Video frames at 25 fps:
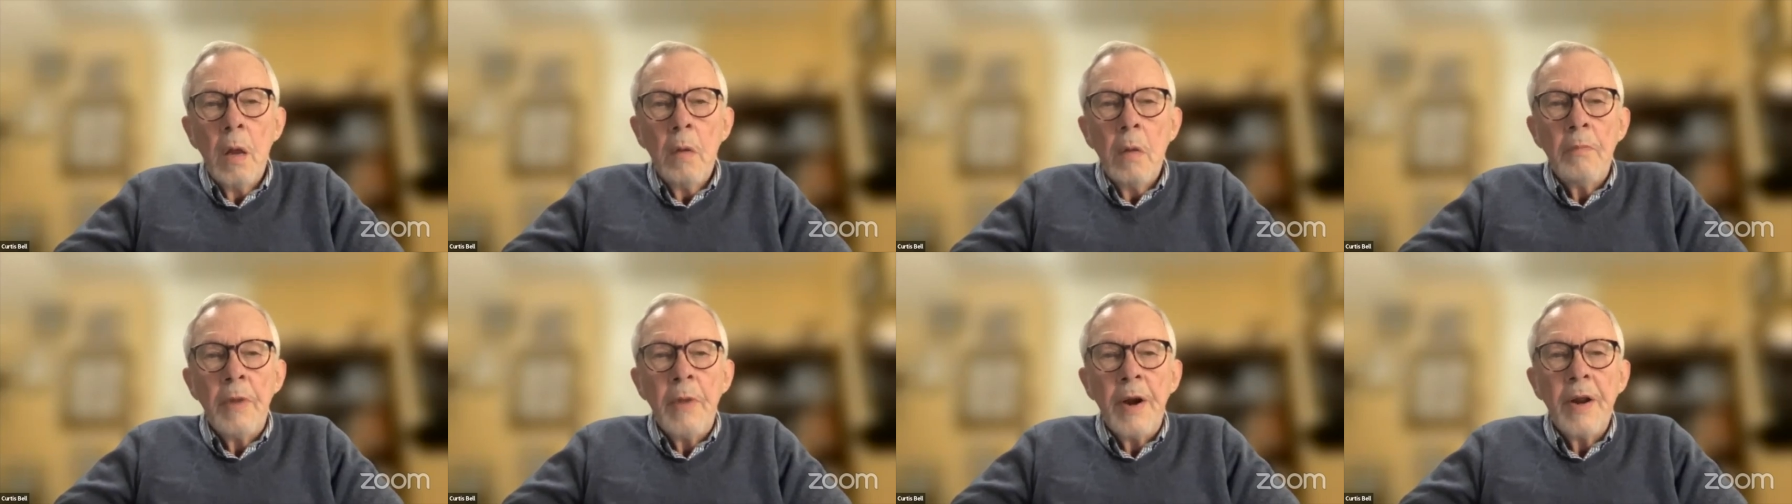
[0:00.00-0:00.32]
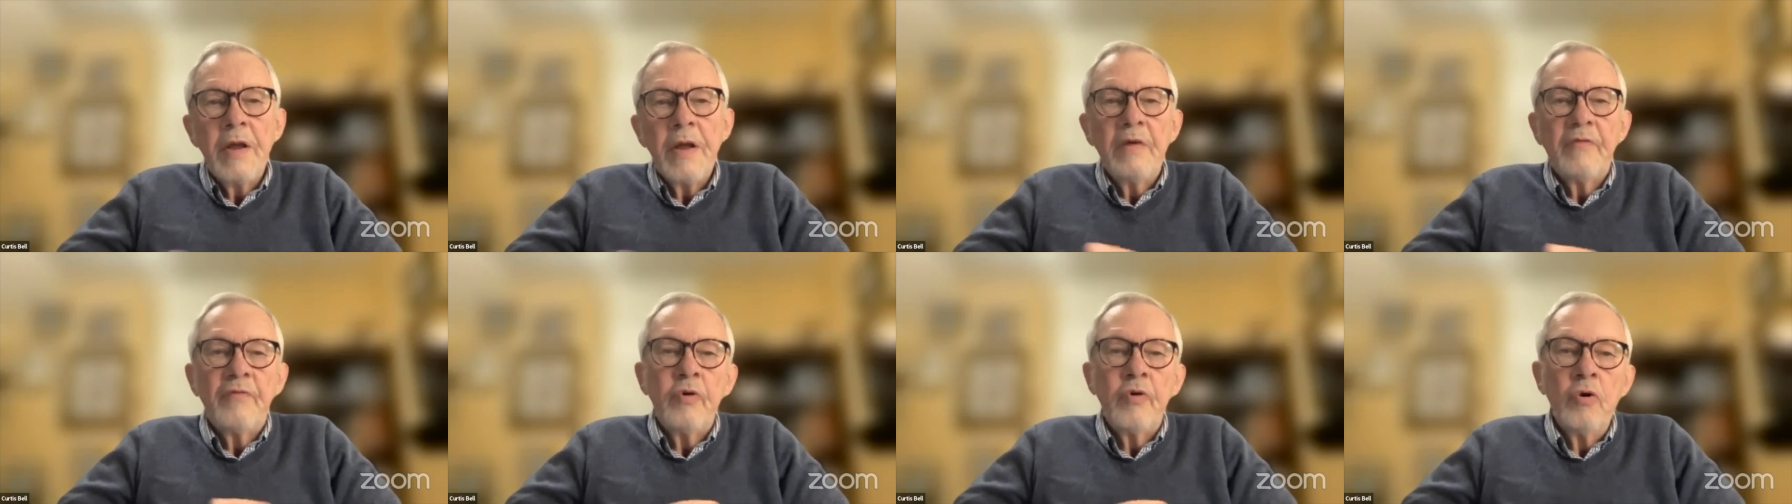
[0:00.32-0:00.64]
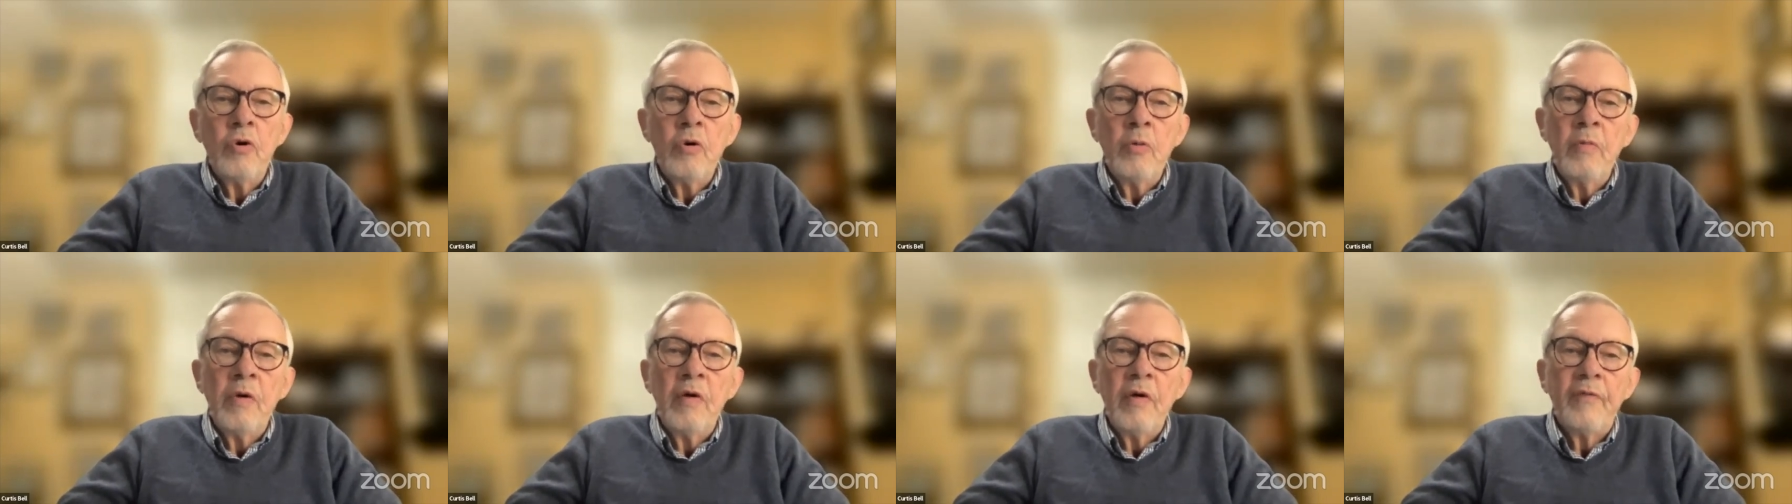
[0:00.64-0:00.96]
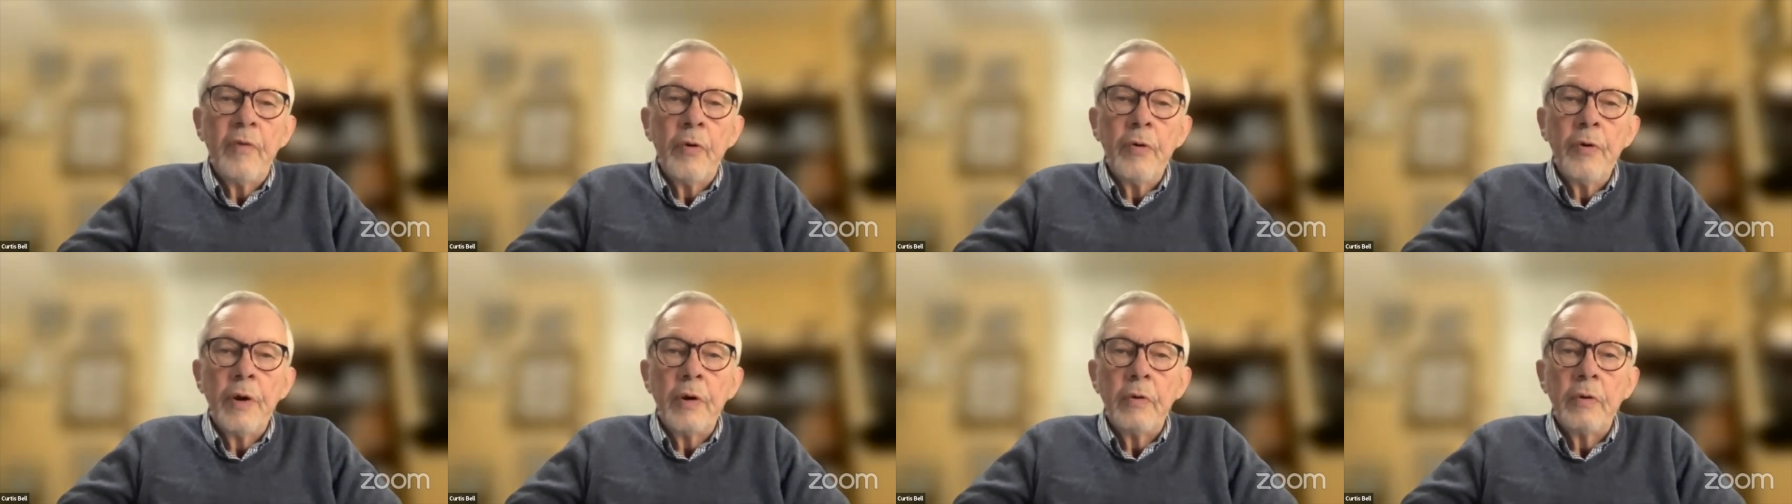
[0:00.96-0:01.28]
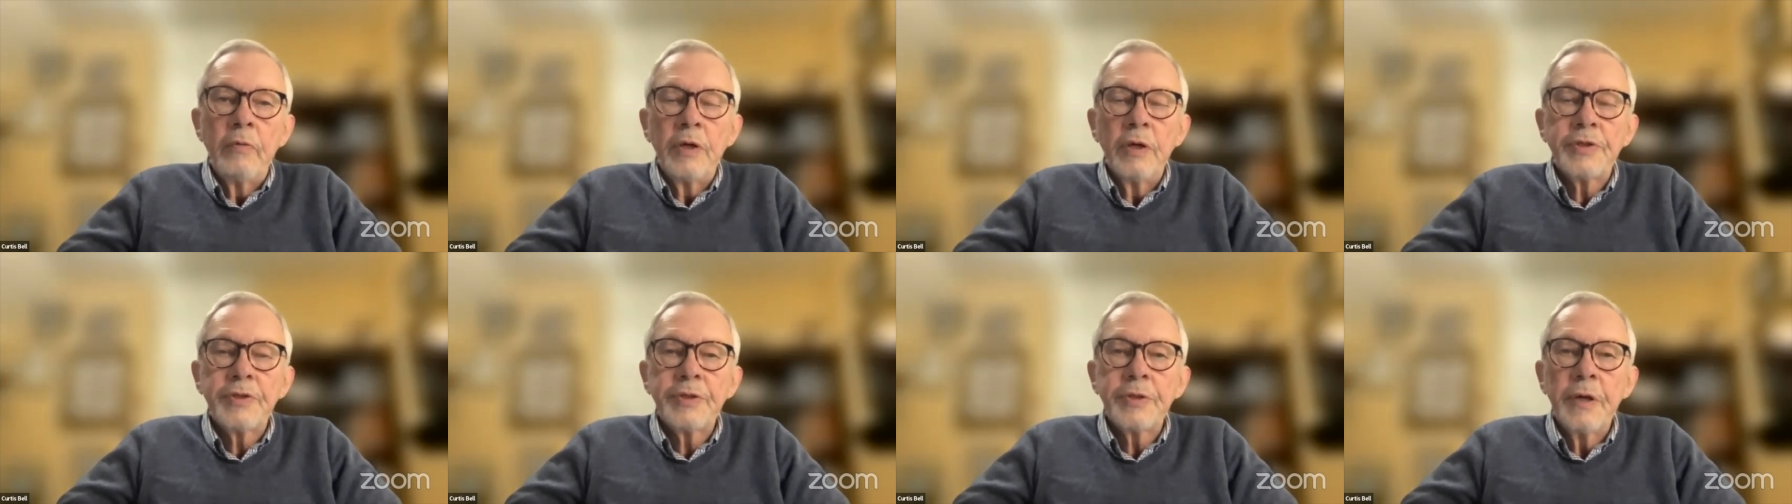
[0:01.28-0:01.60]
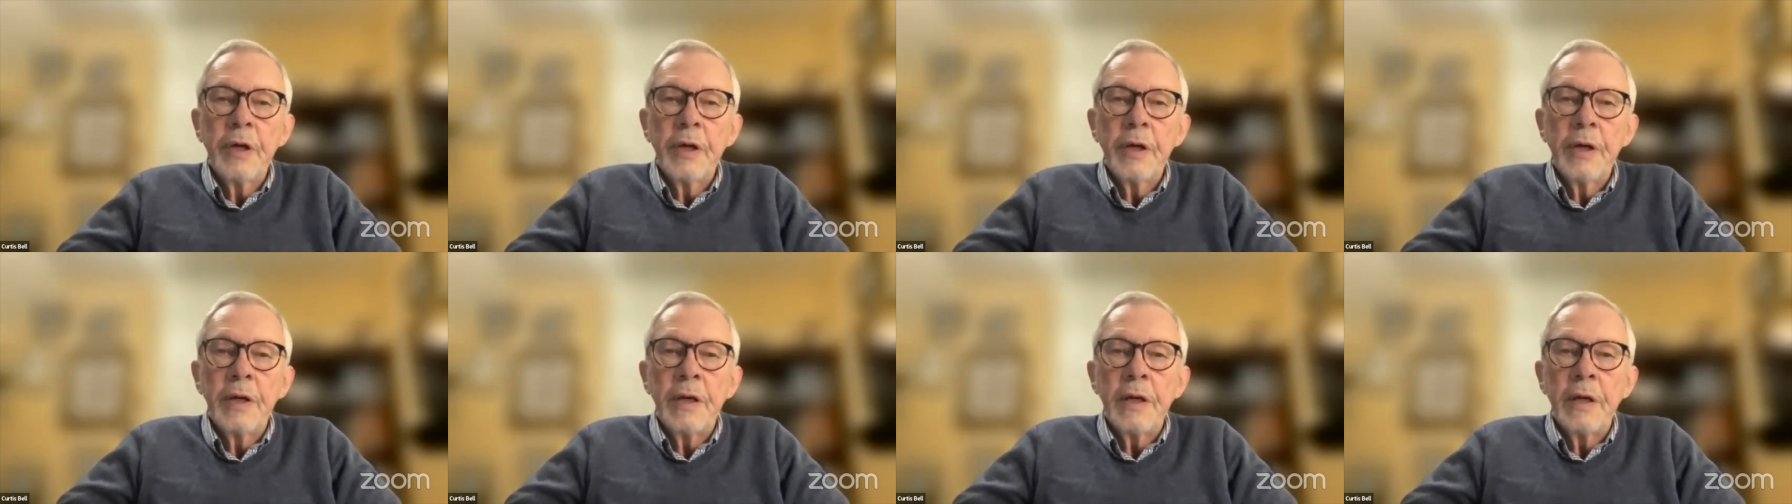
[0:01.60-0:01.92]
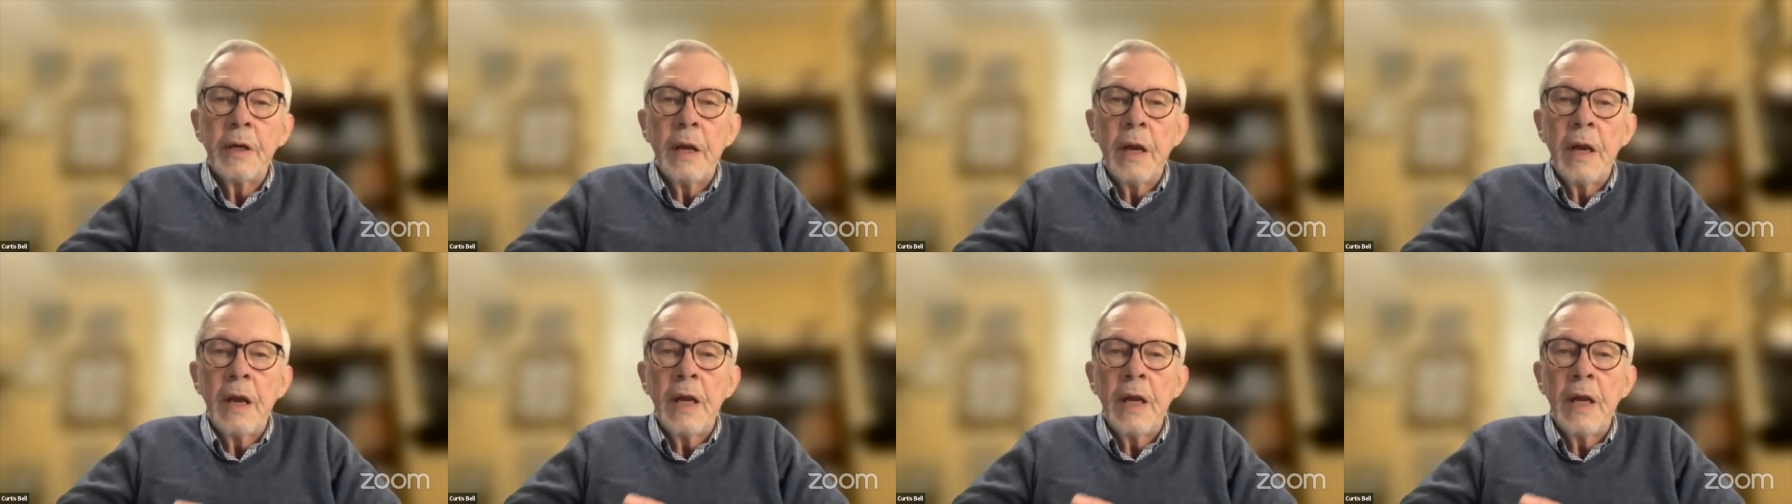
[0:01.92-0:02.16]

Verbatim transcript: many of whom have only recently